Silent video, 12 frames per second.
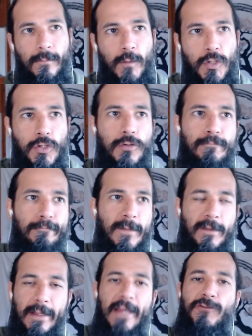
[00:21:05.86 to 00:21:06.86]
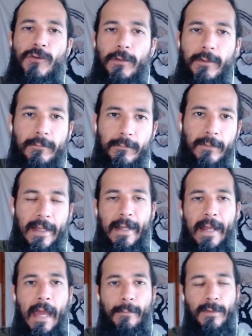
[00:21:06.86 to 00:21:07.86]
which is natural that
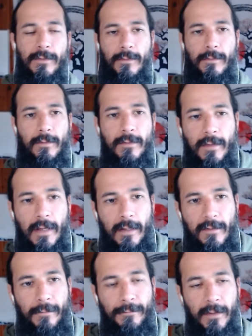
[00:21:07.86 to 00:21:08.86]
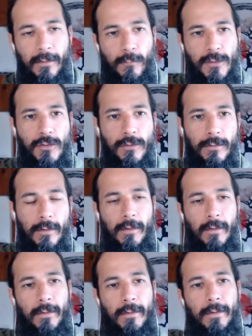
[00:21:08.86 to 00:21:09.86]
it happens. It's not something that we should
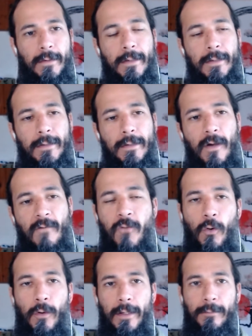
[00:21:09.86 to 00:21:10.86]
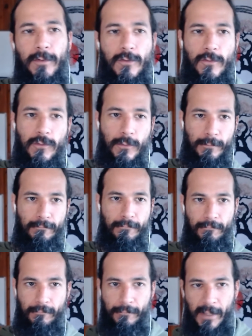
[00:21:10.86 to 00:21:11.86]
avoid, but just to
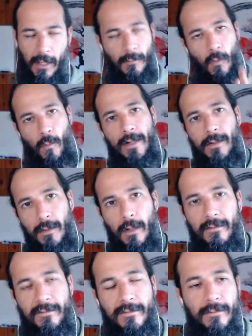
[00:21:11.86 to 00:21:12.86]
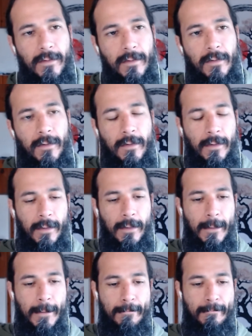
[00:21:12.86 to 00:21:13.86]
become aware of.
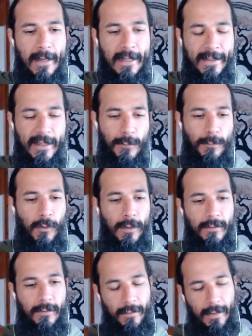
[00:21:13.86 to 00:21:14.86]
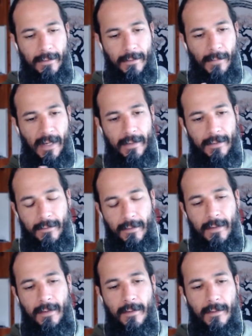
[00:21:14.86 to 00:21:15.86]
At this point, then the mind
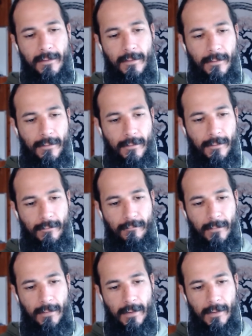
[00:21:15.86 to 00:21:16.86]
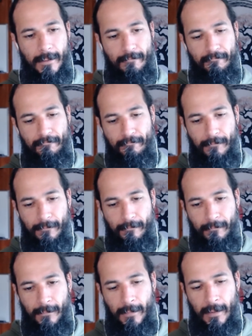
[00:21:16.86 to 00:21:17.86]
is
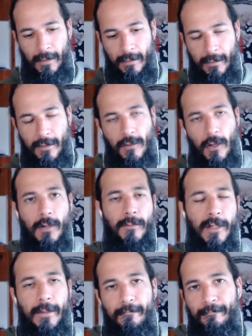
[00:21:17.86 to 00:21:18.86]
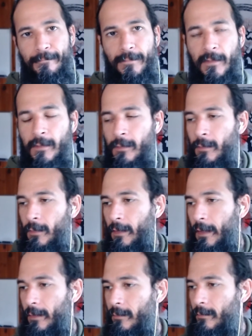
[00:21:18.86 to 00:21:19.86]
in disharmony.
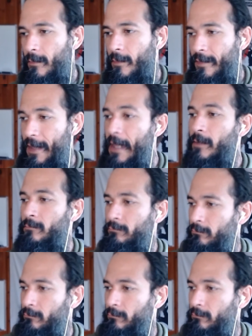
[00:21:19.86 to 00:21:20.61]
And that,